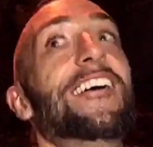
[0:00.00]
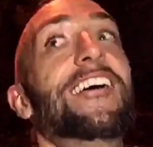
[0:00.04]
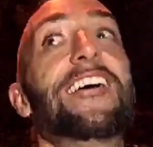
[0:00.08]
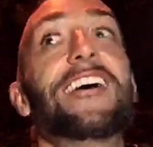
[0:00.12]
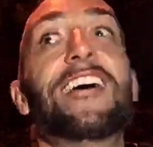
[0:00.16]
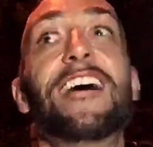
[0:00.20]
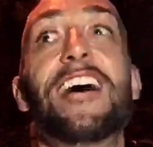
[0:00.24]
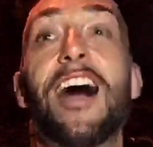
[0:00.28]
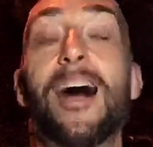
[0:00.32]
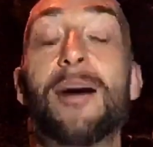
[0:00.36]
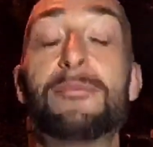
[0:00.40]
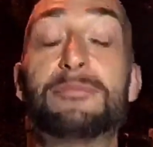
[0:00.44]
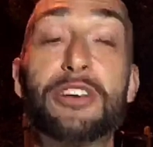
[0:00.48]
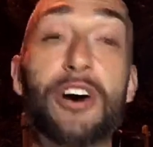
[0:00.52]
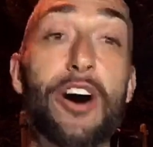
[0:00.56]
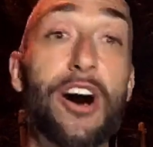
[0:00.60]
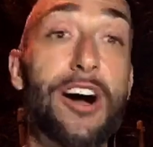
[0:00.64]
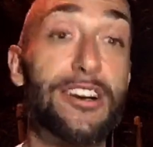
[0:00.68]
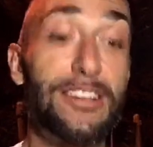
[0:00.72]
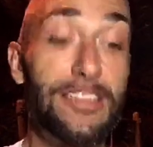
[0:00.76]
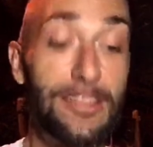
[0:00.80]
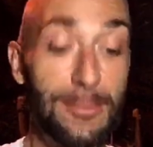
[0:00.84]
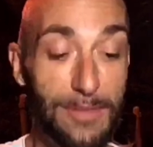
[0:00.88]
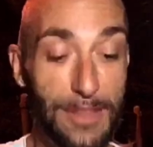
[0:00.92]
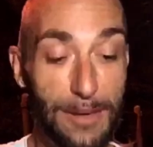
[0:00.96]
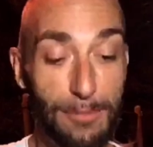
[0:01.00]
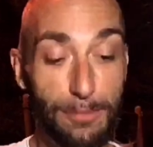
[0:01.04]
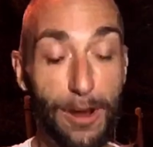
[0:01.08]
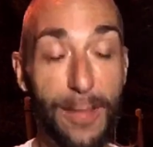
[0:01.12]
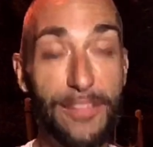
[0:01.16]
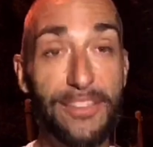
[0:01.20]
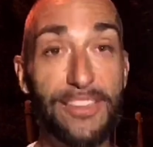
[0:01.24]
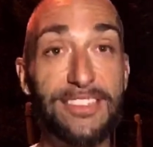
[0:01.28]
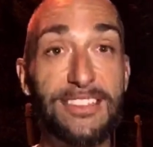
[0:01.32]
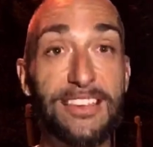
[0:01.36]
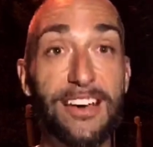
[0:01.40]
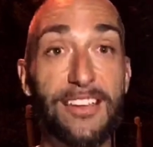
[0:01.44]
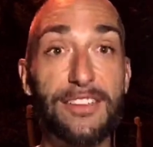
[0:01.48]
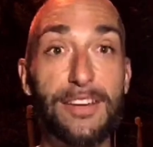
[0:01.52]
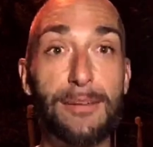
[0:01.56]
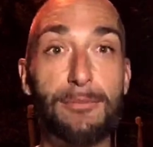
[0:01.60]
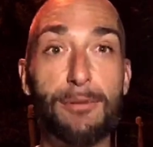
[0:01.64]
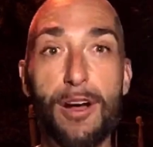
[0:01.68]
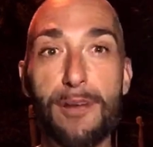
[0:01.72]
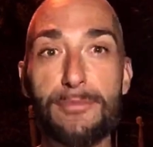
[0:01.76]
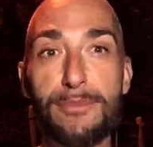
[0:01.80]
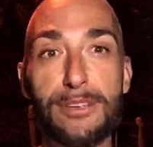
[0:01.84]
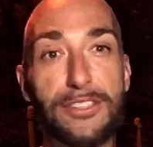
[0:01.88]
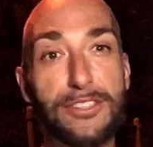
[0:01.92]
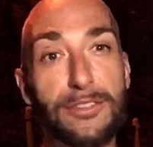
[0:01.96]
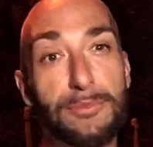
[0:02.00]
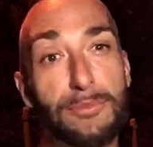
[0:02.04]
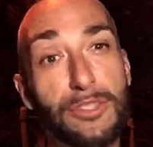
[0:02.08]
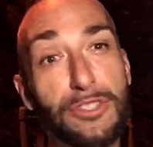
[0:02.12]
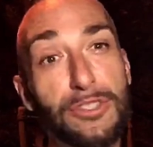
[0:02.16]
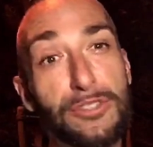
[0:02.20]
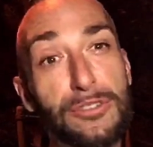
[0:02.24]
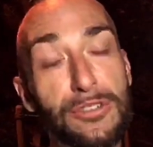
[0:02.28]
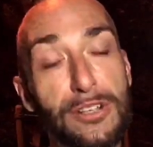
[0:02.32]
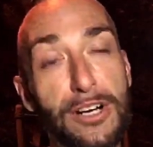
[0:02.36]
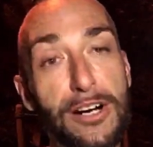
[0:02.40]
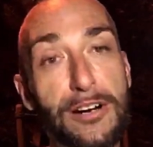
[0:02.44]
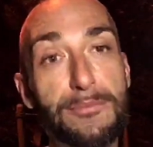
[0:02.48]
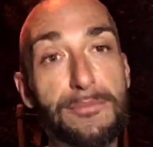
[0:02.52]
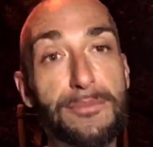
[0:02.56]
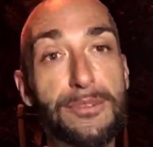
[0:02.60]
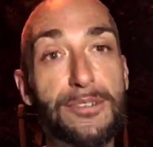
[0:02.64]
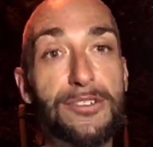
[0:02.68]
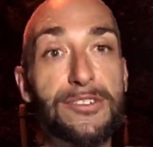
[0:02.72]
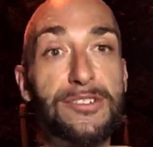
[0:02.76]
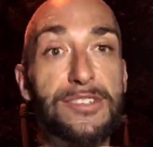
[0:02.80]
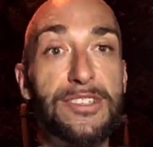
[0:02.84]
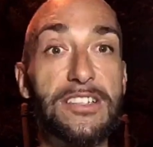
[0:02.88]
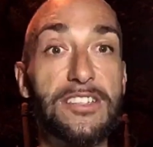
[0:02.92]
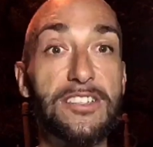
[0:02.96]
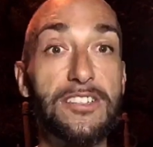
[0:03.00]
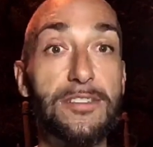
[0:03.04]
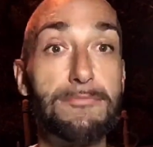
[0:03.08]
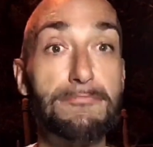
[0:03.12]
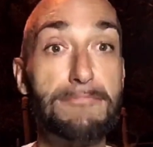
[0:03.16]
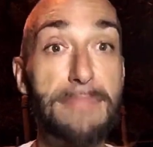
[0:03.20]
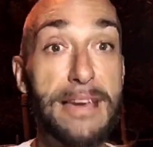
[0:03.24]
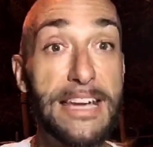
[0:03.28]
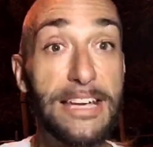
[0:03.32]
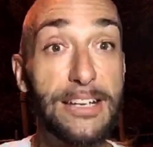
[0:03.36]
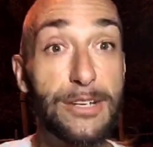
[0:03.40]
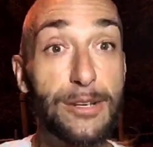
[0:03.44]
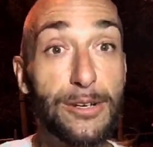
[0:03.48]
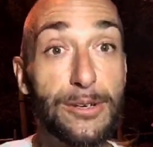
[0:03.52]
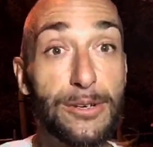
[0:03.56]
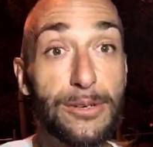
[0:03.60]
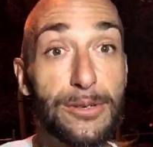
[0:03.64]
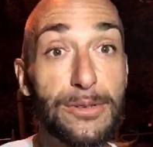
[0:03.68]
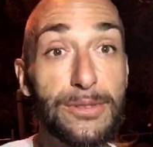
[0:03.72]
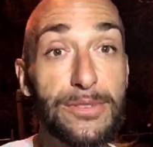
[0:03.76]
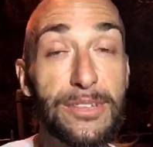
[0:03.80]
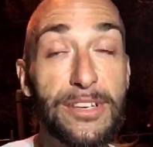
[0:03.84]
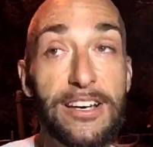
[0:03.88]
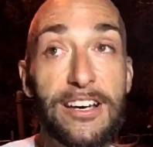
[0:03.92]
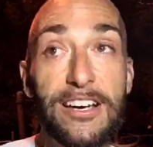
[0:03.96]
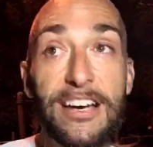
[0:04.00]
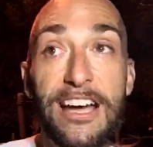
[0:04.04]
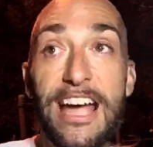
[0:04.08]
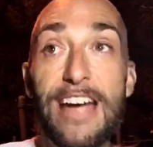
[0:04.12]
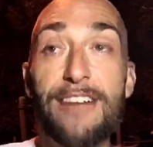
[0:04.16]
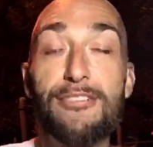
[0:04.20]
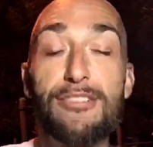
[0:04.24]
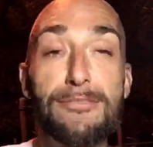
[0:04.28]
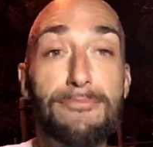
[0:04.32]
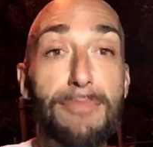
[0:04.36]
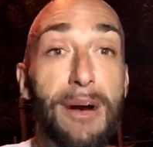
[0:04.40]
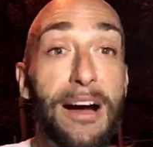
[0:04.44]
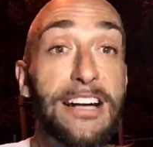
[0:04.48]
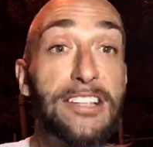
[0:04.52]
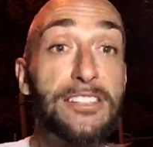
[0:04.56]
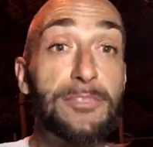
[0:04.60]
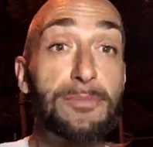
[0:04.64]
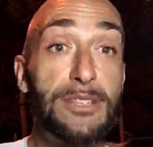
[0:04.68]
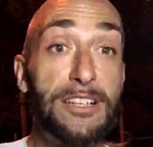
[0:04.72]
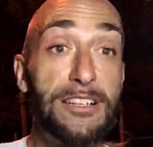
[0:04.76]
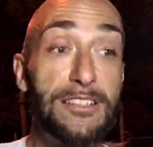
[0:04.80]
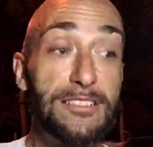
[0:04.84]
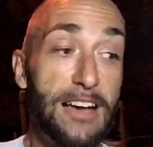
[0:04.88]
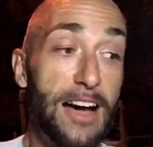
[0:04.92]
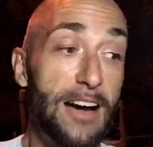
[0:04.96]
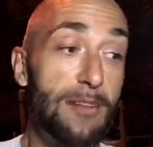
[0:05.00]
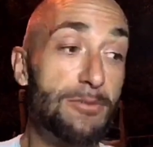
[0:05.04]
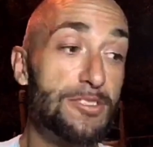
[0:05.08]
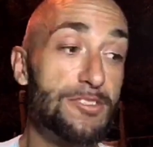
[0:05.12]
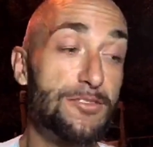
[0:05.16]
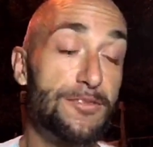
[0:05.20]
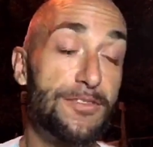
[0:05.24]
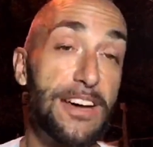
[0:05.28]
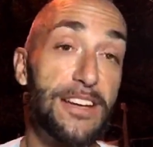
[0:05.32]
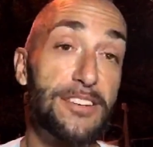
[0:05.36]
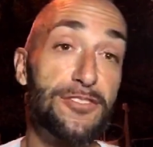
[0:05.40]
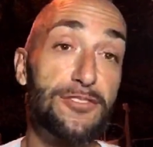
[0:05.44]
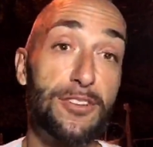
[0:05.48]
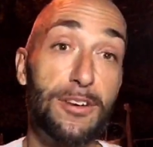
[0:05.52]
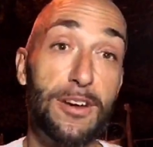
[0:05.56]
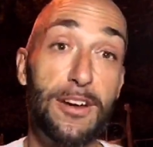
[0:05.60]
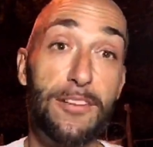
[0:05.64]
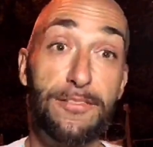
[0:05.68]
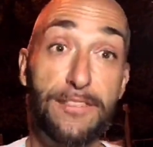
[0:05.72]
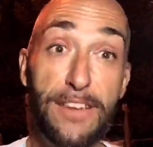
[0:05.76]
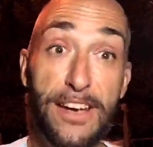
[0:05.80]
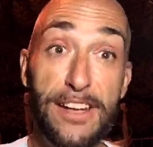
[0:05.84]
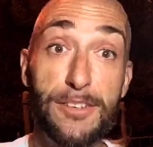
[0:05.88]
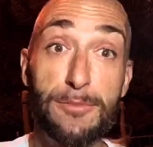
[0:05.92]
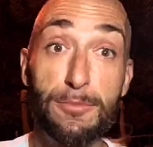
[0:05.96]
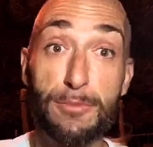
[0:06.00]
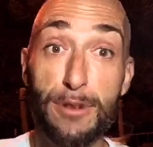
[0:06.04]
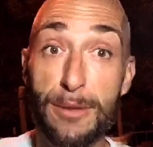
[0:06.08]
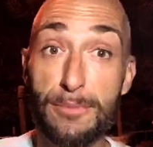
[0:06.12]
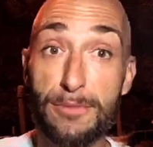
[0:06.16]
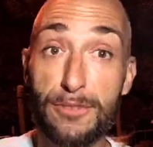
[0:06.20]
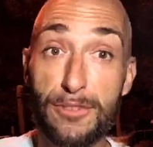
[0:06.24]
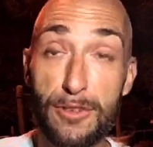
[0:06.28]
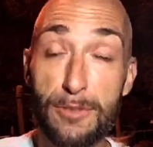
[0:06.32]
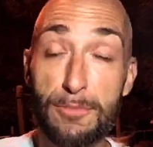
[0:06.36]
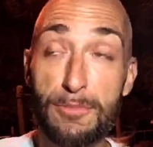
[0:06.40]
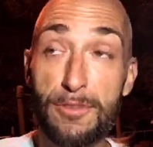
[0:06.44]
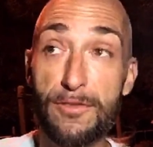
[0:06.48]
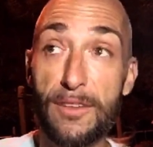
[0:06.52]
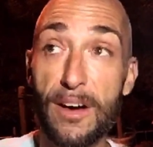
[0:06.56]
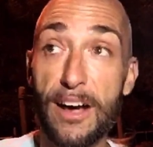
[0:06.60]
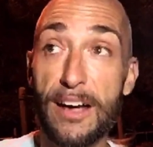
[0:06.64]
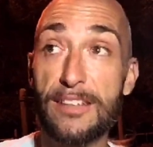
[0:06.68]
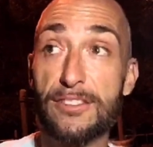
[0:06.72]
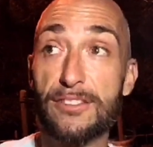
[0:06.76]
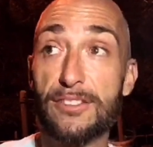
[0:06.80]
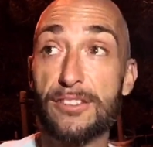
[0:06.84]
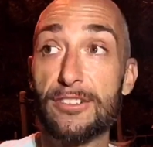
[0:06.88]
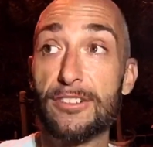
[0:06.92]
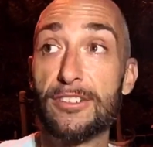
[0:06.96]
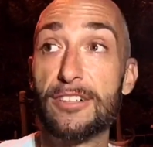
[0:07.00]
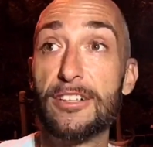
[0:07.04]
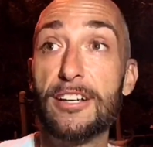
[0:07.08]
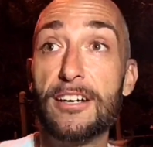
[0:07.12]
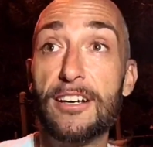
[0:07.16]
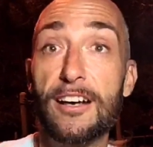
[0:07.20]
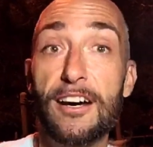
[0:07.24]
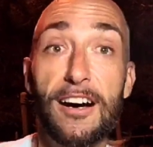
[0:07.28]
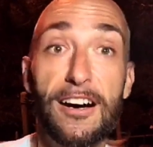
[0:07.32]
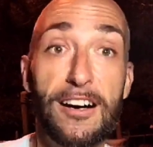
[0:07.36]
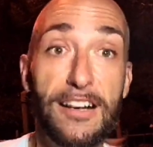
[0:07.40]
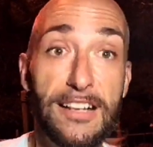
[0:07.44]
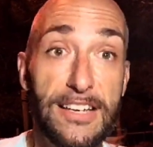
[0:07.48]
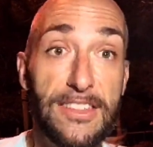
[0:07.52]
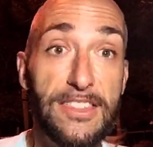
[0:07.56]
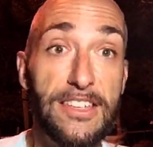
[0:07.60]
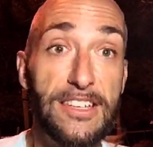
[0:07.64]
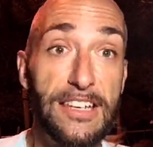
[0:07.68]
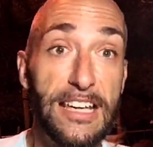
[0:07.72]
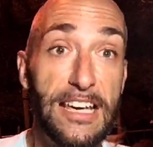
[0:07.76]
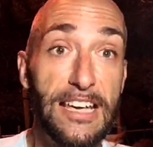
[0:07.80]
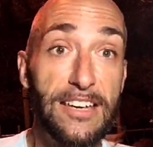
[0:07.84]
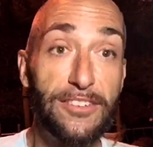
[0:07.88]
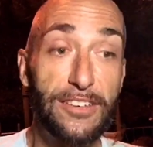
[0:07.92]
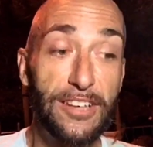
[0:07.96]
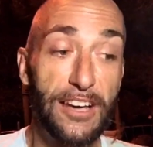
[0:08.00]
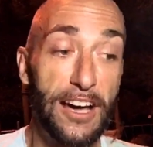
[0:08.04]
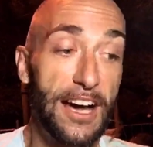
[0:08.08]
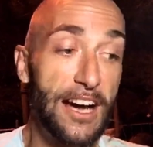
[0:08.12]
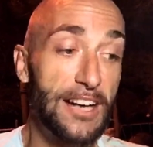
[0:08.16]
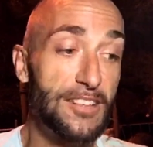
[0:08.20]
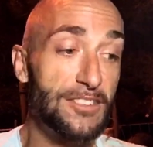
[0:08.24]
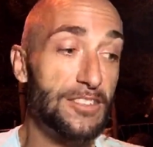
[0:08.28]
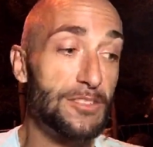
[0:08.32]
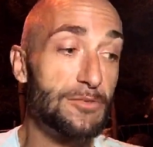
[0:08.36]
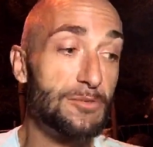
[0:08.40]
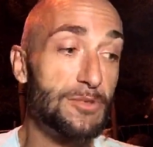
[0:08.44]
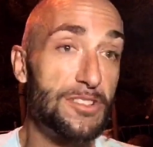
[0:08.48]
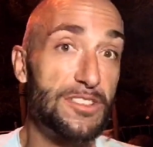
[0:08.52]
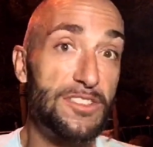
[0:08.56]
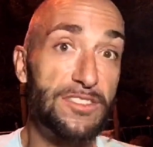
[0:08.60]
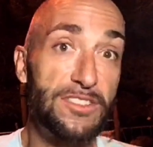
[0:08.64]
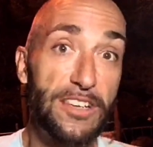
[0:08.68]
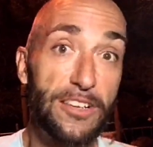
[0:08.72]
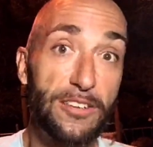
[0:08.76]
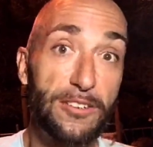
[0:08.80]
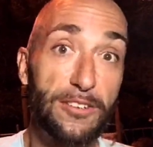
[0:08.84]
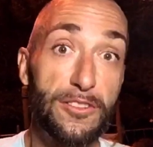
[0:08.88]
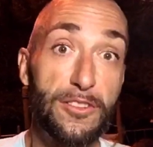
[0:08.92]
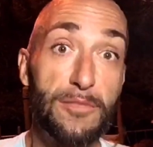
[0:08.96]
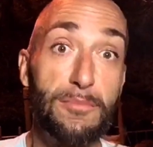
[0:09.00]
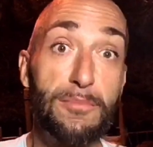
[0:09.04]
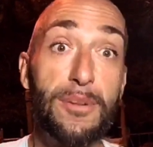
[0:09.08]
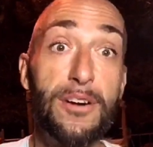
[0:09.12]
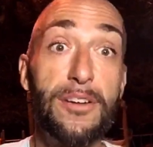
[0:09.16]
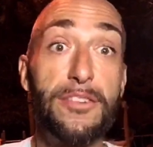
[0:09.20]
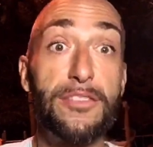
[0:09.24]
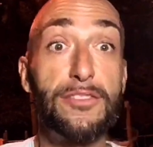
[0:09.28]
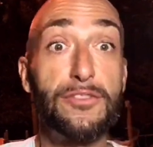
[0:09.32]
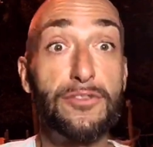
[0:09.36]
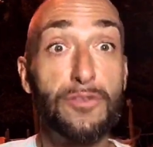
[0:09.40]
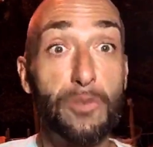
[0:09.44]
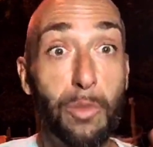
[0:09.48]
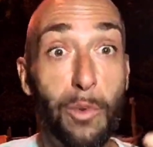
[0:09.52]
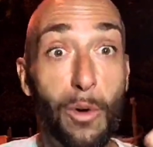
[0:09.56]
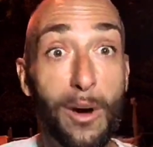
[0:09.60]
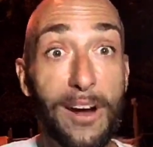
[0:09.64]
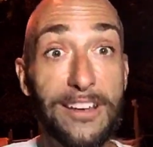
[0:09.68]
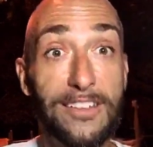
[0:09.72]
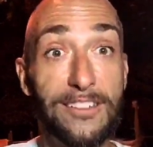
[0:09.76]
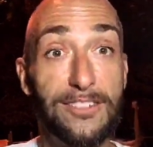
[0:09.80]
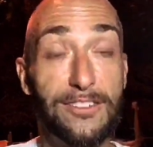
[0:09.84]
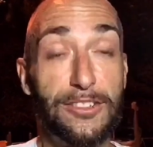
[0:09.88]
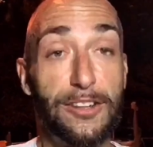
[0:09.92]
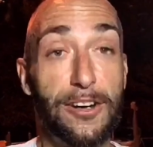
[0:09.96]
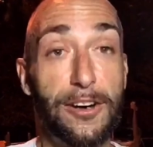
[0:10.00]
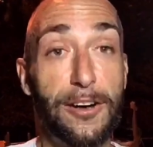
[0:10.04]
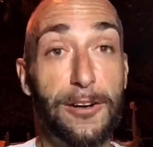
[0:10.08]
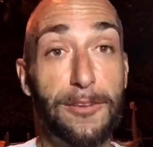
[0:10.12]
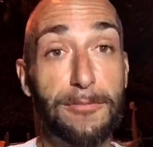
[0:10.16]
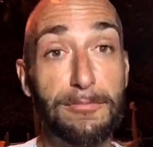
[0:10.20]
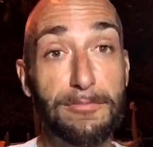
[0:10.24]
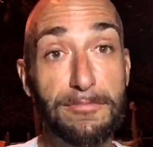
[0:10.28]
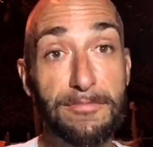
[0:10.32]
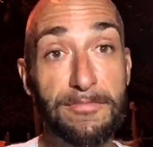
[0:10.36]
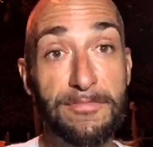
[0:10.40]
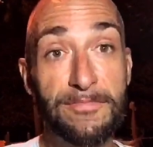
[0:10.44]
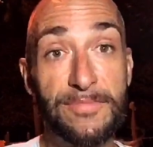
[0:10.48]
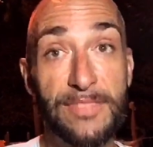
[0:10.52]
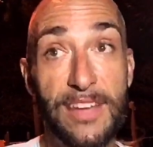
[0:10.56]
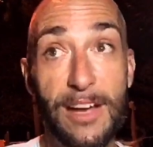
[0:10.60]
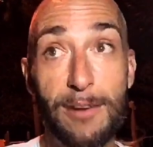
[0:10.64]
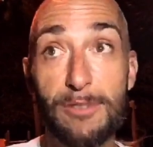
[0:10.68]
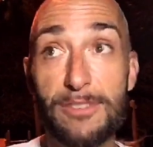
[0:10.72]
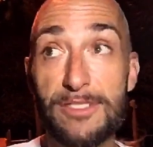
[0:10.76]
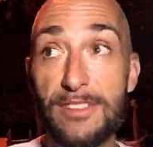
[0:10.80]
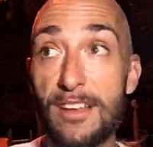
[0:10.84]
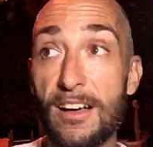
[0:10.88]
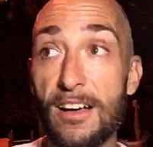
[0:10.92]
I'm talking, and they brought this out. They brought me some cucumbers and tomatoes. It reminds me, because I was veg prep supervisor in the Navy. I actually won Sailor of the Month twice, y'all. I was